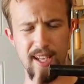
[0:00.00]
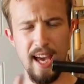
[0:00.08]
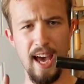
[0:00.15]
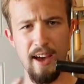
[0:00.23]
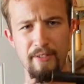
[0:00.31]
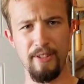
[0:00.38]

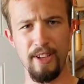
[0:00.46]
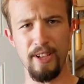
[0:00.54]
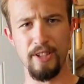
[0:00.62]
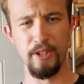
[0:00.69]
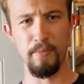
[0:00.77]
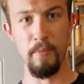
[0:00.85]
½
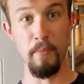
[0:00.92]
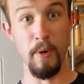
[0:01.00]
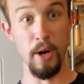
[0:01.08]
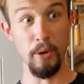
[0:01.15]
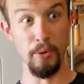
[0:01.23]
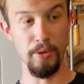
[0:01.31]
inch at
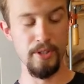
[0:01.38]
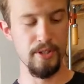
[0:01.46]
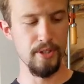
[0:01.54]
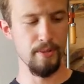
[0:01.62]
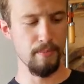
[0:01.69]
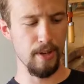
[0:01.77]

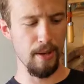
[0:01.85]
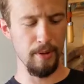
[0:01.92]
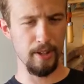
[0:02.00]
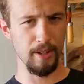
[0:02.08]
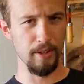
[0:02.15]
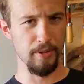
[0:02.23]
most,
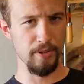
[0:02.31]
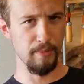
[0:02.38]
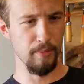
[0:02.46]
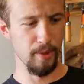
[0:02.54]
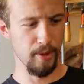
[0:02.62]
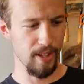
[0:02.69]
probably closer to
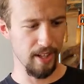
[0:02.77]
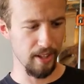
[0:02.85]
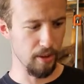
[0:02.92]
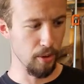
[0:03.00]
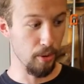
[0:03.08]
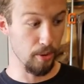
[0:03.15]
more like
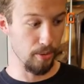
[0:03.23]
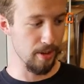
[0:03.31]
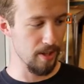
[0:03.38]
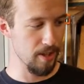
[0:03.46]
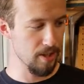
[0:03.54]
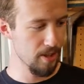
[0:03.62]
a
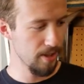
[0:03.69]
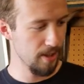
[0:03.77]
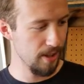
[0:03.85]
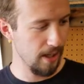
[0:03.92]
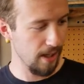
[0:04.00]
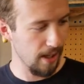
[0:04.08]
1/4 inch.
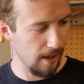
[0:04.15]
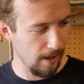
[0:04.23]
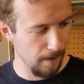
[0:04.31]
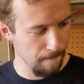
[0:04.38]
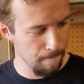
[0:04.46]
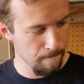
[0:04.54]

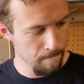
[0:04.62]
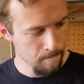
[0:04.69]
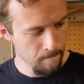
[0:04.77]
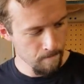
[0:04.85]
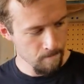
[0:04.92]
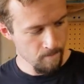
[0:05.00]

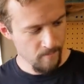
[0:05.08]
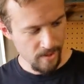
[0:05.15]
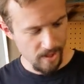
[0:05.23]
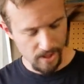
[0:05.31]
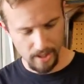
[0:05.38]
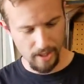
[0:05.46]

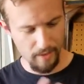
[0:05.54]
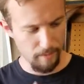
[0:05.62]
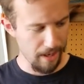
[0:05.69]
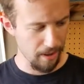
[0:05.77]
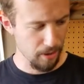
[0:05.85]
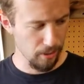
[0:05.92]
Cut off
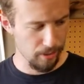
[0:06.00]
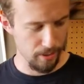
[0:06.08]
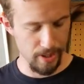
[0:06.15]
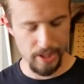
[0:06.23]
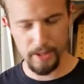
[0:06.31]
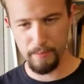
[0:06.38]
about a
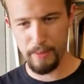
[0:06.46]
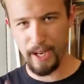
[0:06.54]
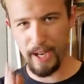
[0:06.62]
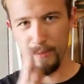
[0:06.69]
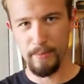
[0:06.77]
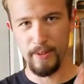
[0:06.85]
1/4 inch of
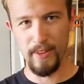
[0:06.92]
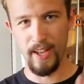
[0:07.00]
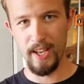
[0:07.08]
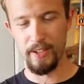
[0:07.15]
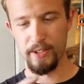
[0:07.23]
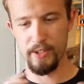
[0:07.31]
pipe and
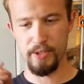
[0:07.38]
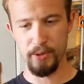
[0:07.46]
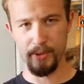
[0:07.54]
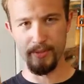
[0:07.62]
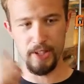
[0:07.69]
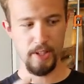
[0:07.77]
then just
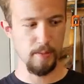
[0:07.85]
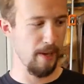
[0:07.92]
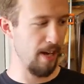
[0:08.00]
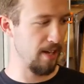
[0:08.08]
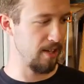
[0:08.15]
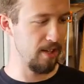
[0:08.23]
sort of
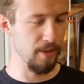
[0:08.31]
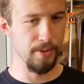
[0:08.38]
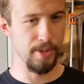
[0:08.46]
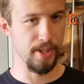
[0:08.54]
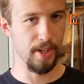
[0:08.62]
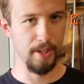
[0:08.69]
expand it
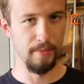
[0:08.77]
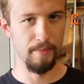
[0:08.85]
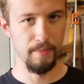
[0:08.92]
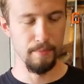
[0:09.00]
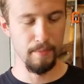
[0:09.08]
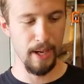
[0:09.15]
using a
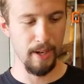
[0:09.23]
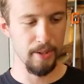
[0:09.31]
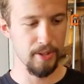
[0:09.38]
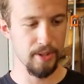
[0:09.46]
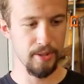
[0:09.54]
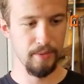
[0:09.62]

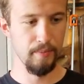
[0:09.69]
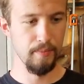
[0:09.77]
punch